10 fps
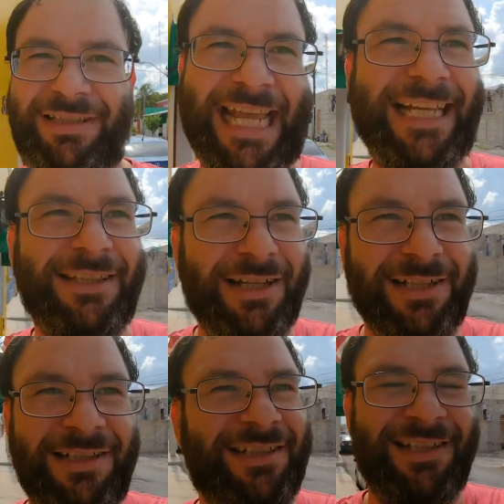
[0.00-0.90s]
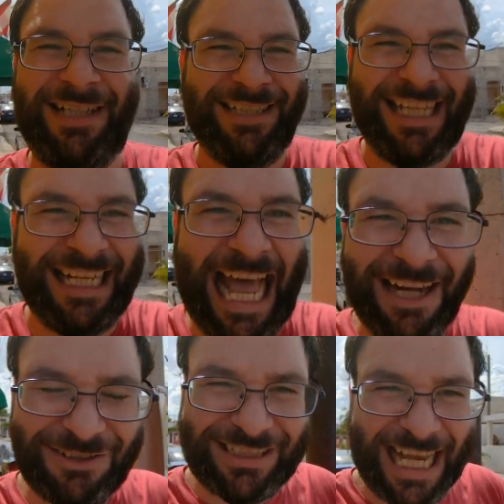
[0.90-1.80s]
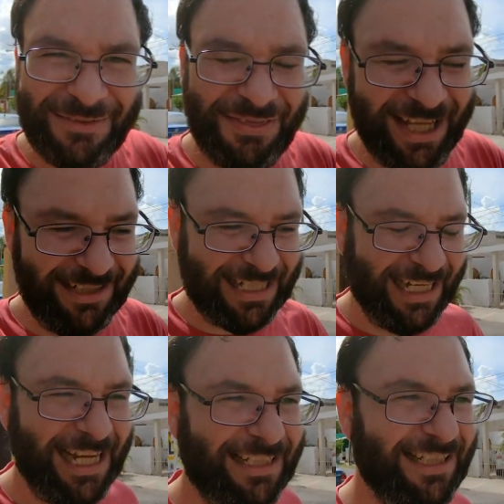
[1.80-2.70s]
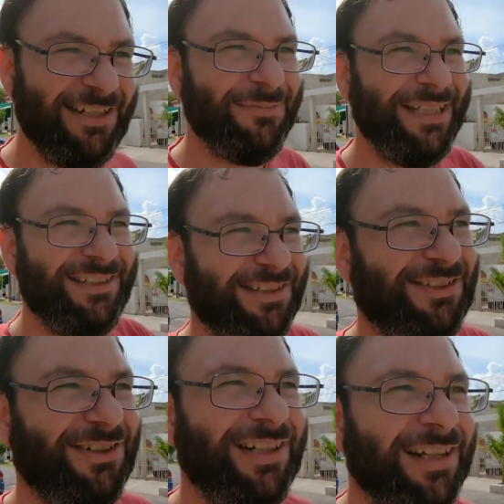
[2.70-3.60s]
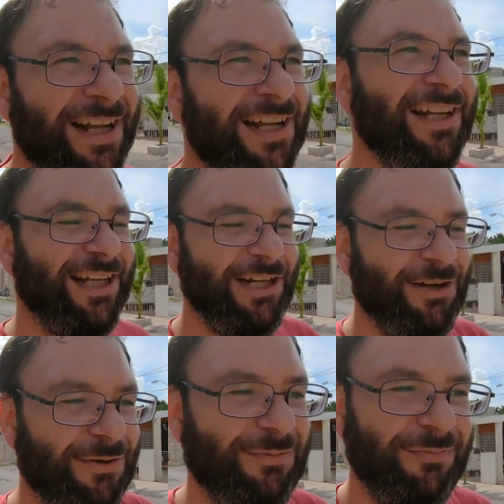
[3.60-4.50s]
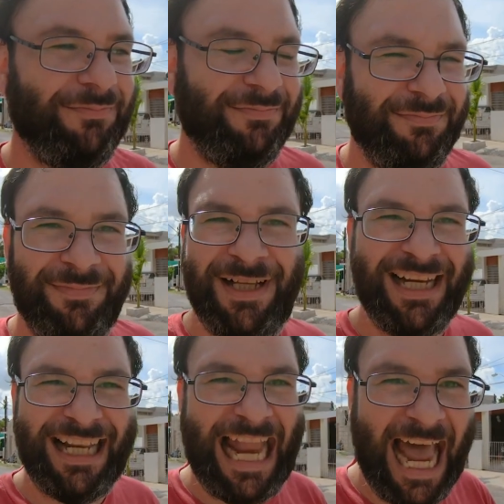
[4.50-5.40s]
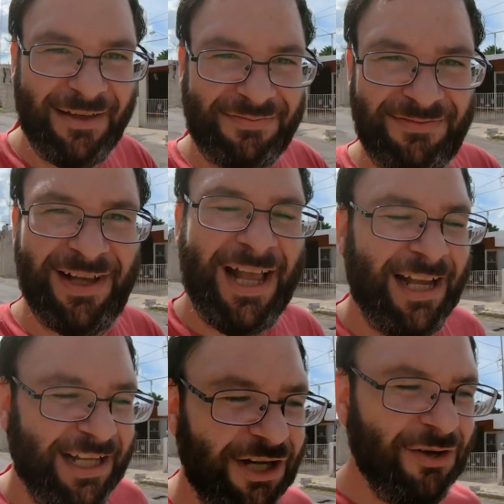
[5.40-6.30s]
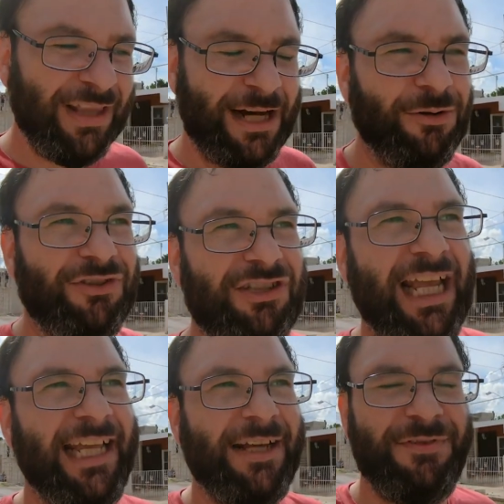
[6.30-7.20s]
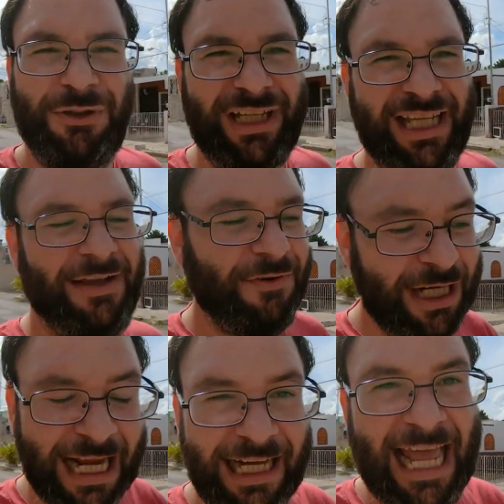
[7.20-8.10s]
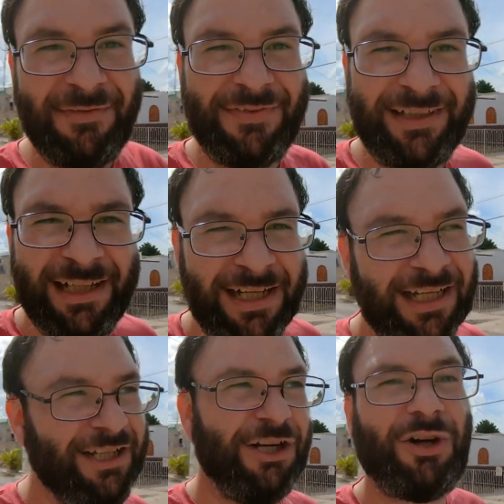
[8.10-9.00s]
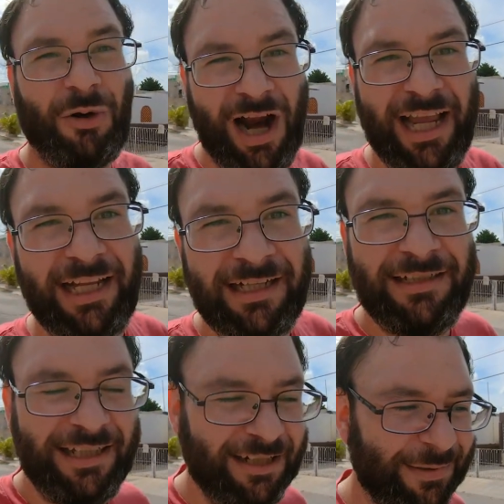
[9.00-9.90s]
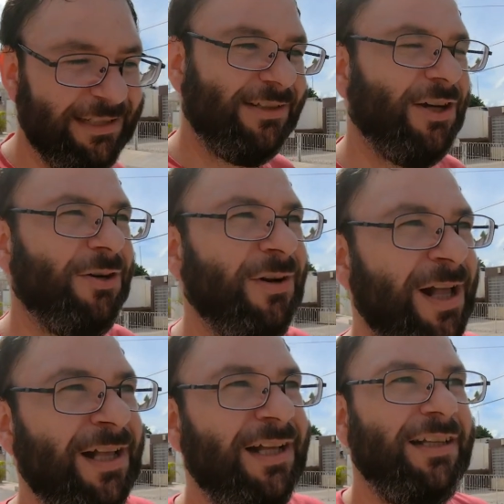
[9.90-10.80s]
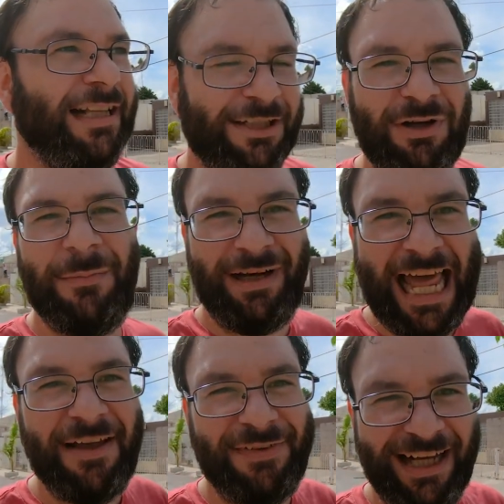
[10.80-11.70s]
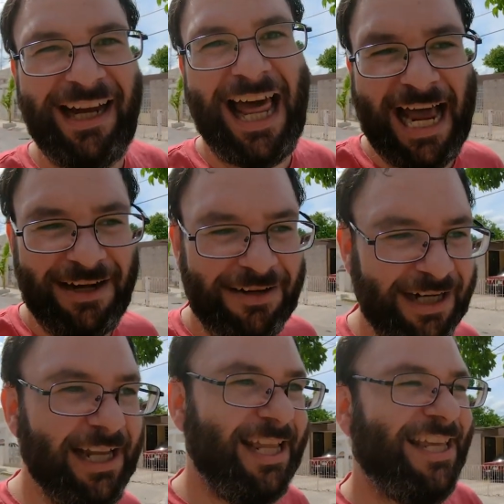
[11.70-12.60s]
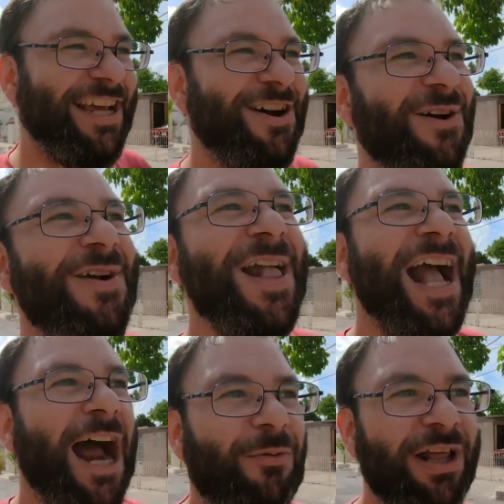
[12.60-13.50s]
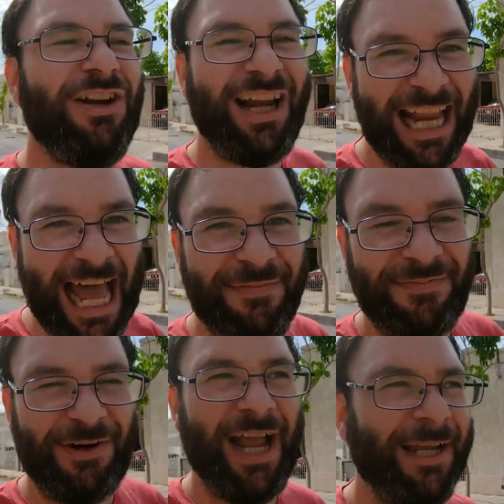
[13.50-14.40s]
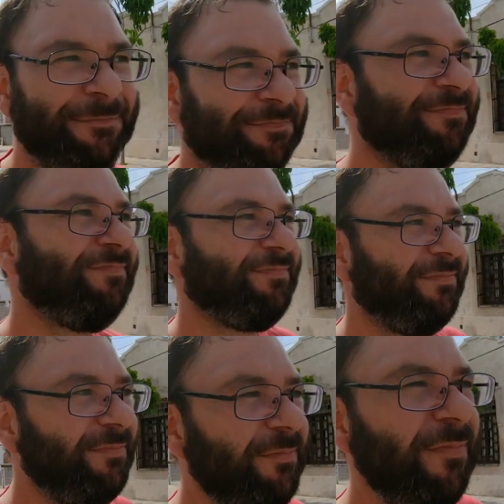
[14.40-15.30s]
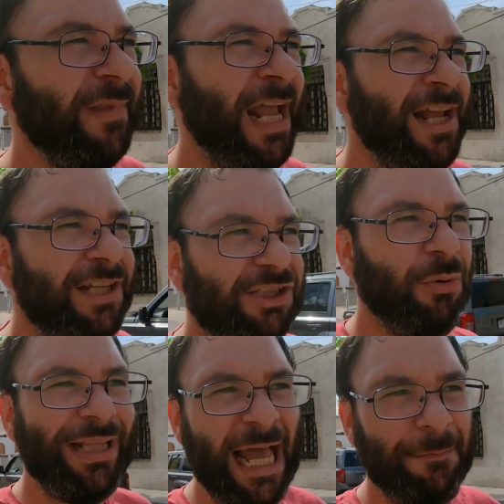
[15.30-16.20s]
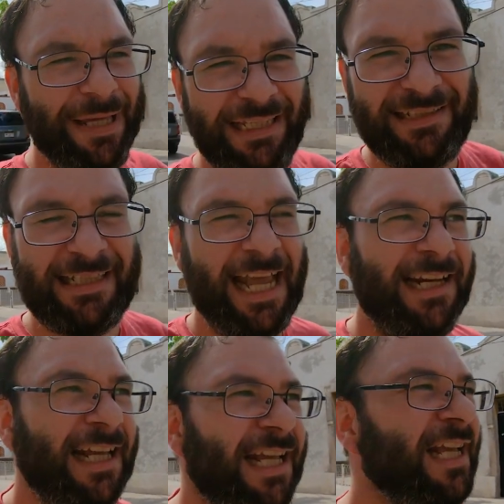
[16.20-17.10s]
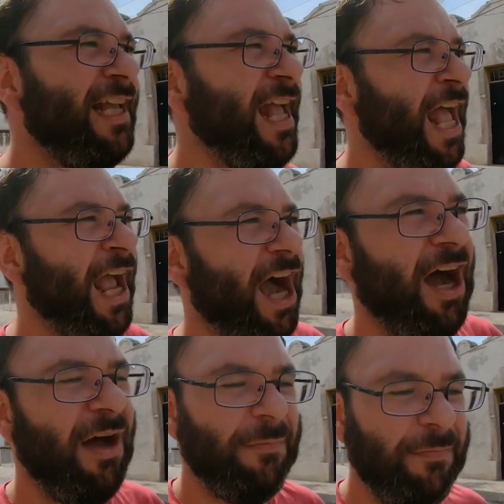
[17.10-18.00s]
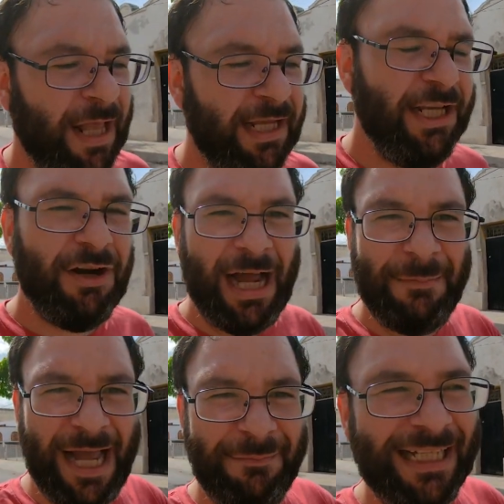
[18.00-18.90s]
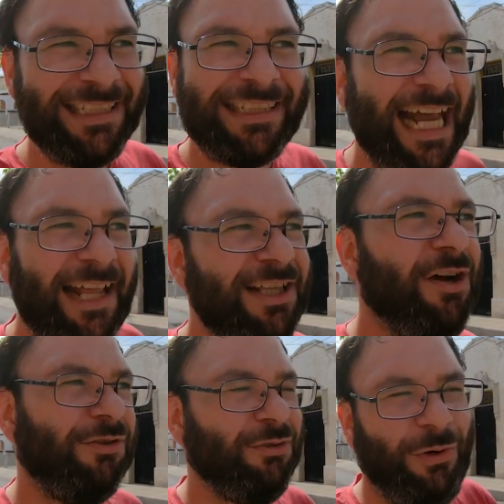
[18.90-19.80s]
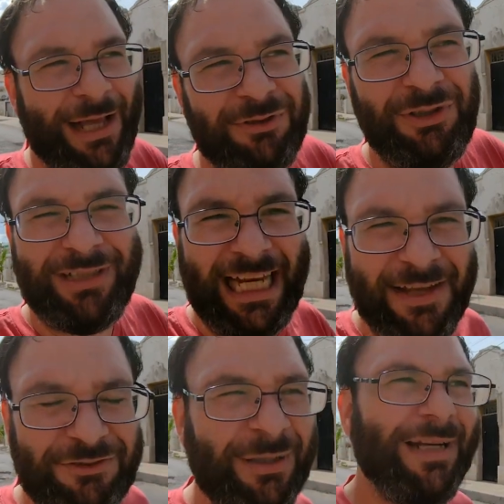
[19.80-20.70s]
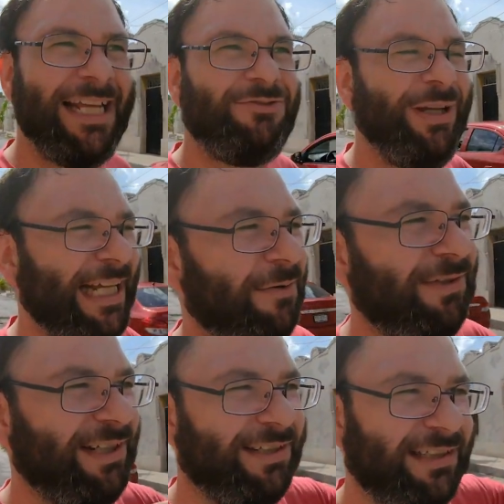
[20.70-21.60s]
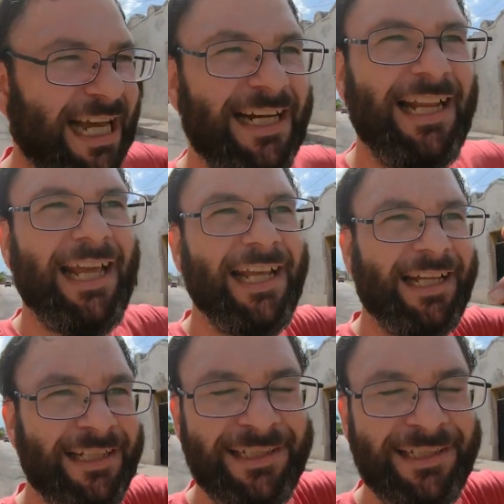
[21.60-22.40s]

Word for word: taking the the lighter side of things, I guess, you know what I mean? Just trying to, you know, laugh. You know that old saying, if you if you're not laughing, you're crying. You know what I mean? So that's why I'm laughing a lot, all right? You know, I'd rather laugh, okay? So with that being said, Um, you know, I, I, I just kind of, you know, when I was doing the live stream last week, I was just kind of like,